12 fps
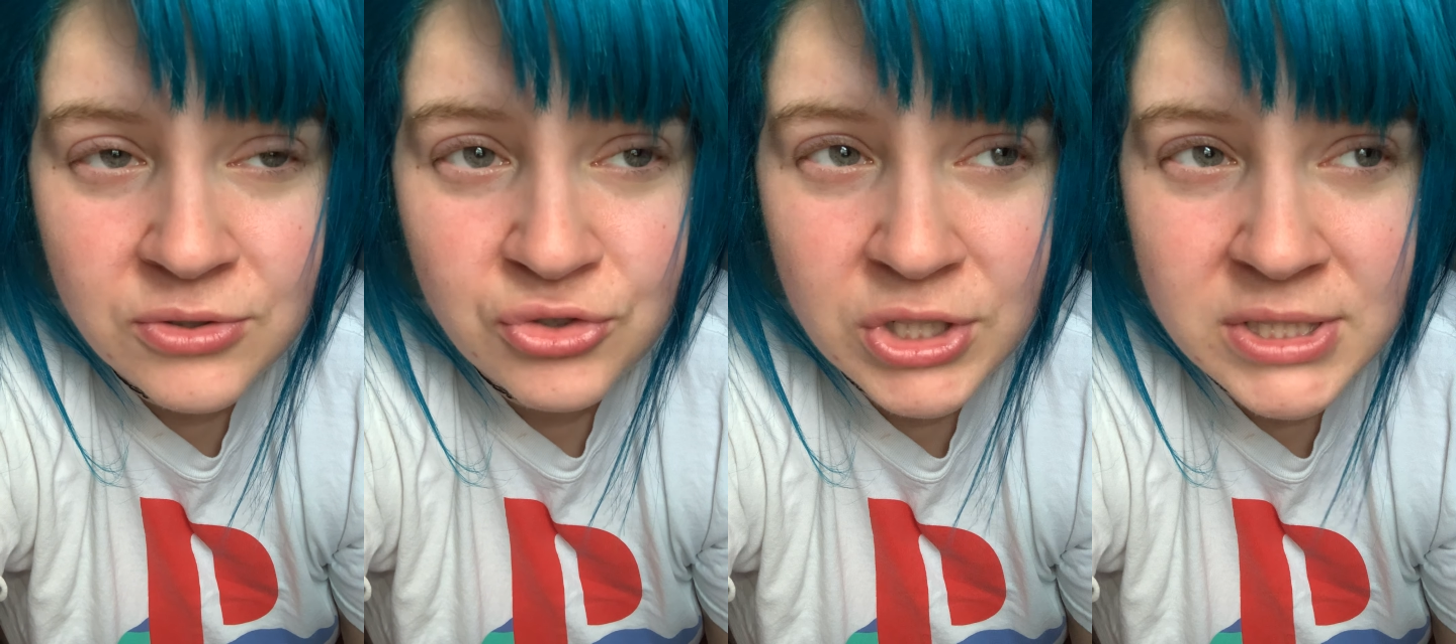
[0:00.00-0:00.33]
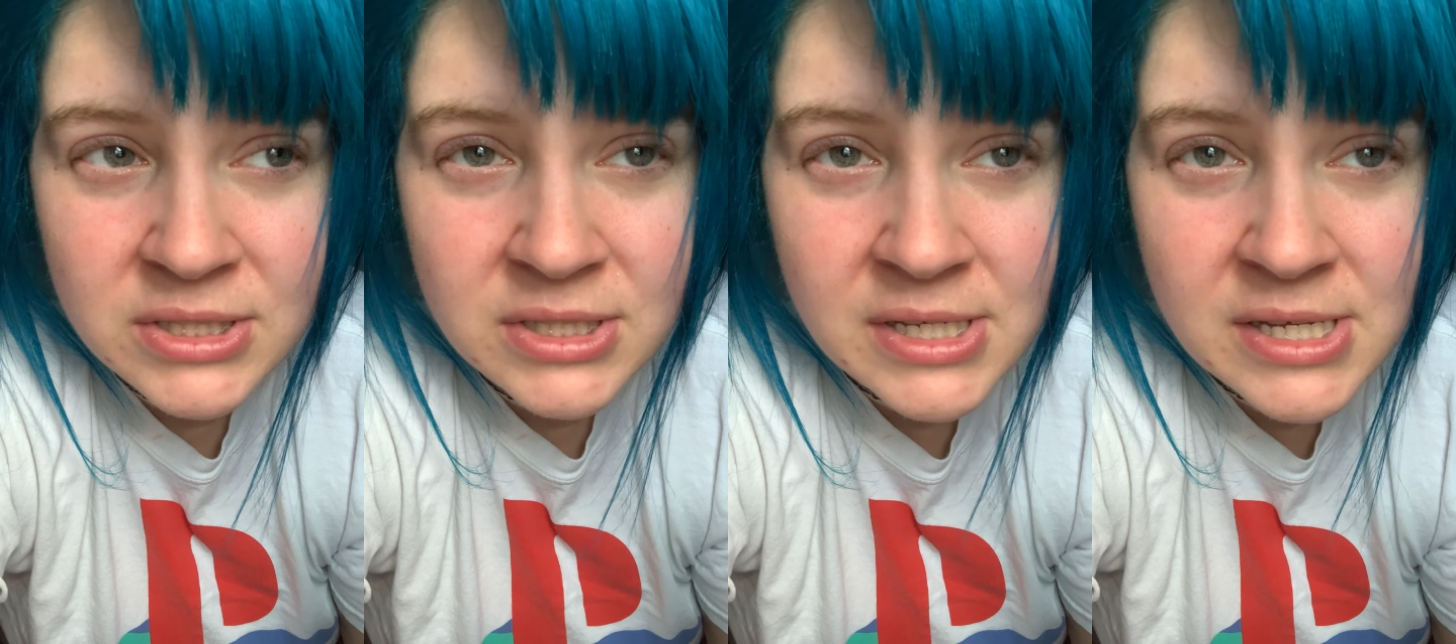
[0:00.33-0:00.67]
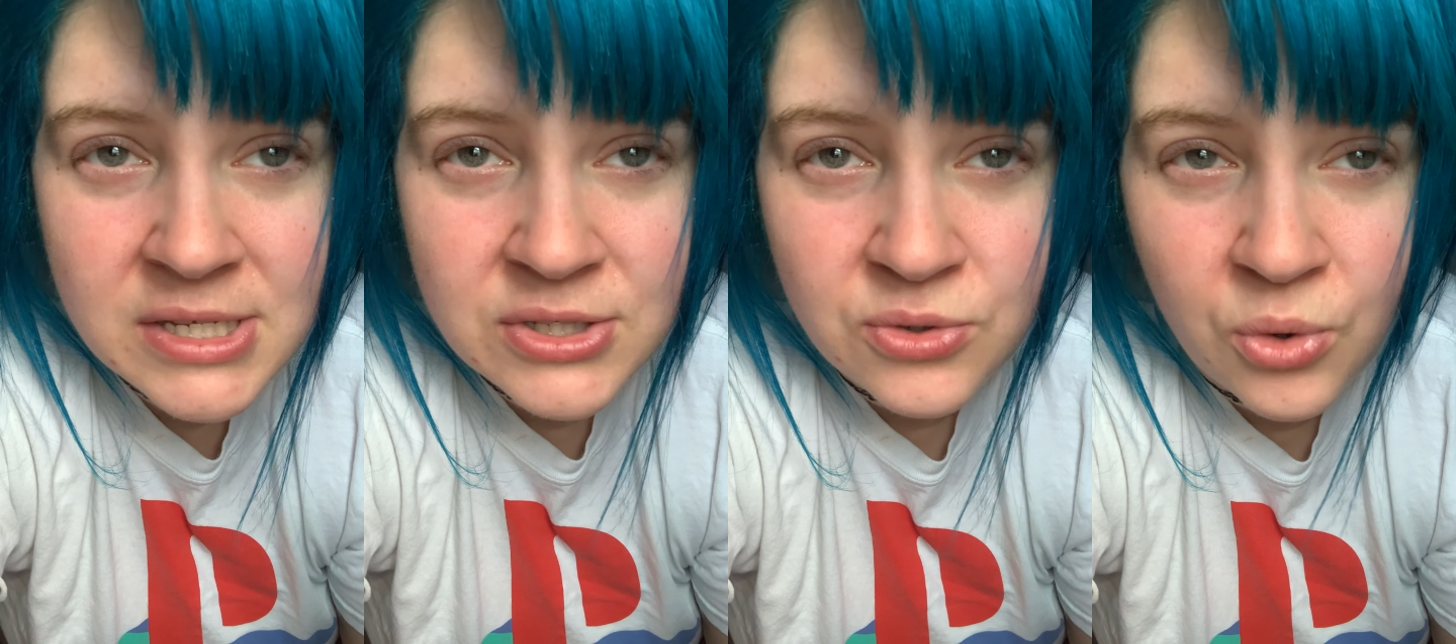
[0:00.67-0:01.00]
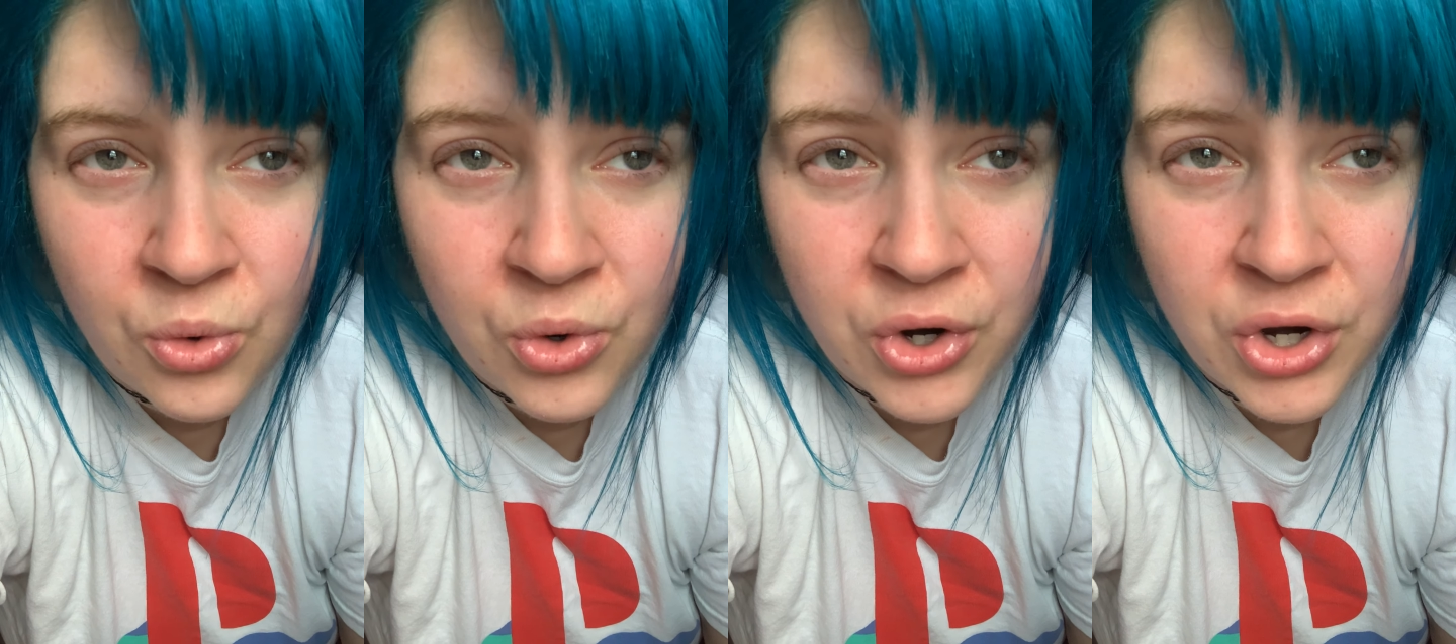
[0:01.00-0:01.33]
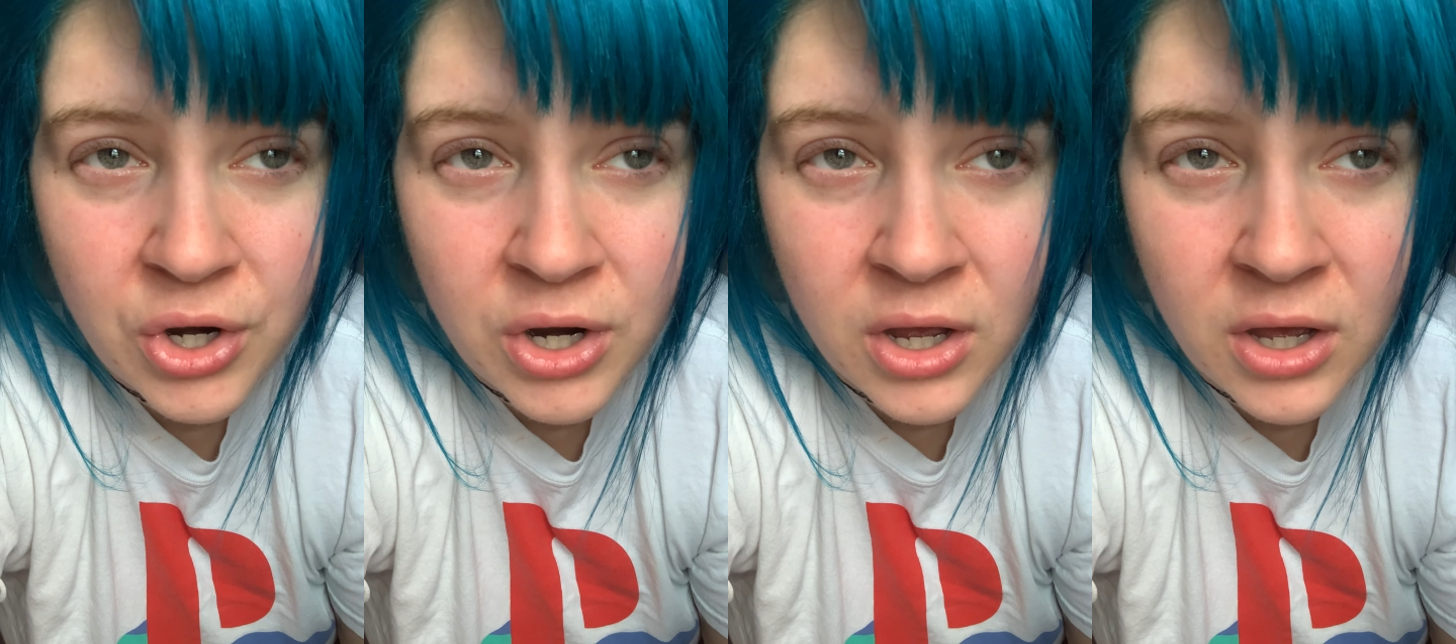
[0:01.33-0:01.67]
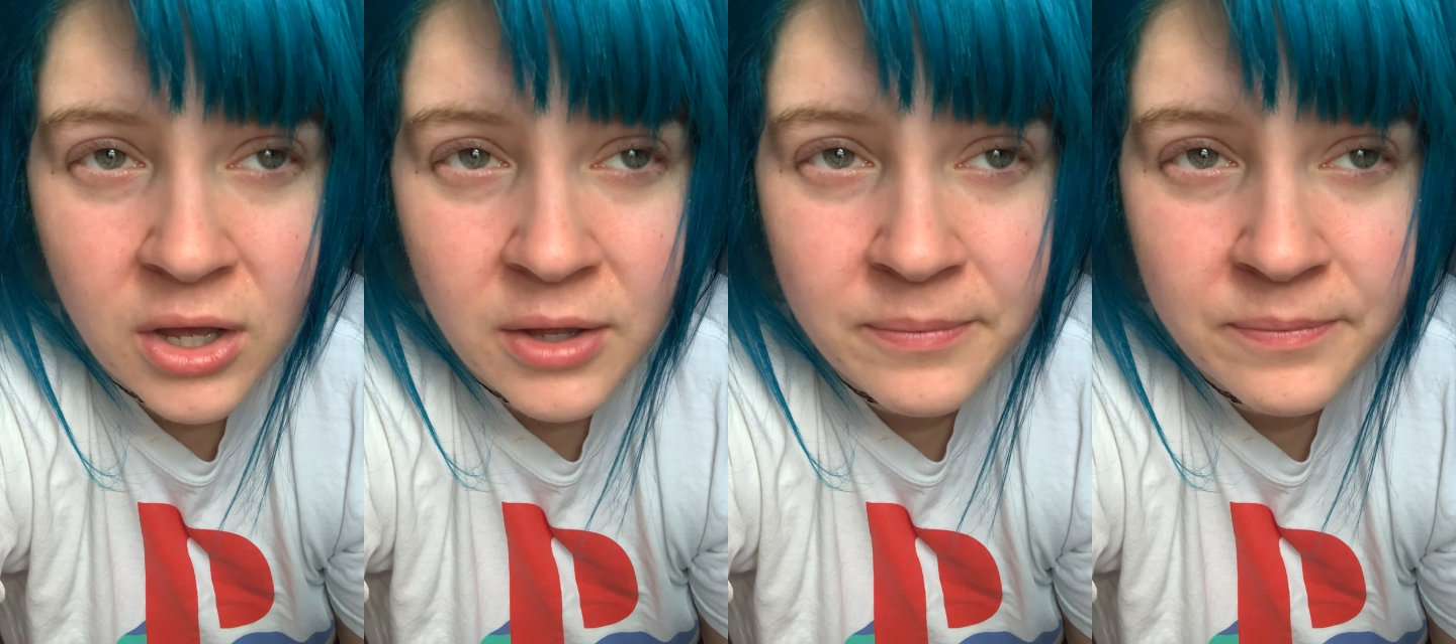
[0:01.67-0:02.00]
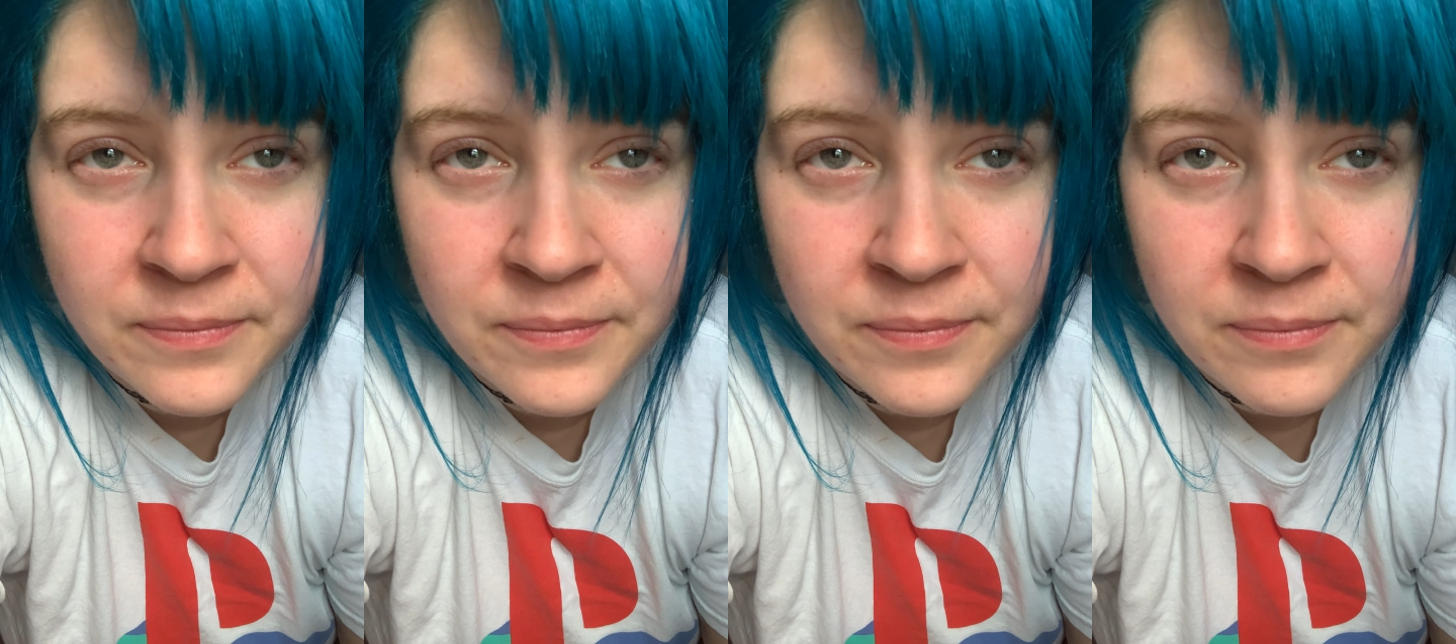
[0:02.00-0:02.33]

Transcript: justice or um,